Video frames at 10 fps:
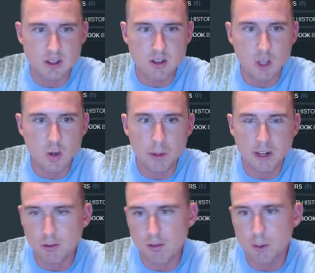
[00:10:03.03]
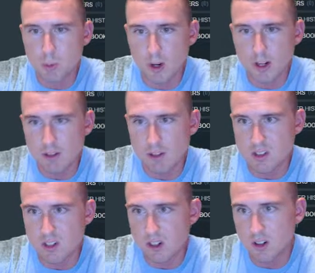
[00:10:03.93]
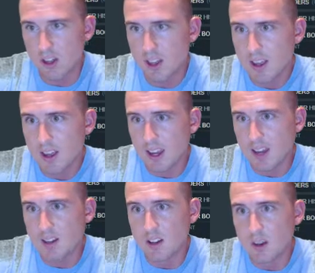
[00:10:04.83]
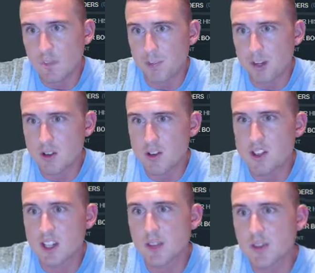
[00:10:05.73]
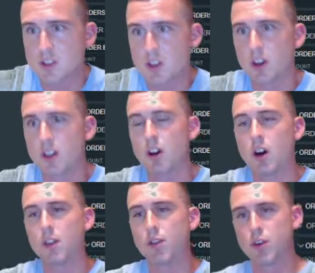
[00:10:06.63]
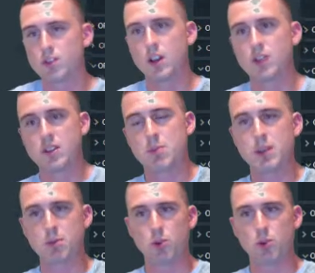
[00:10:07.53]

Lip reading: us all the way back to February of this year, and here's a sell-off that started on the 1st of September,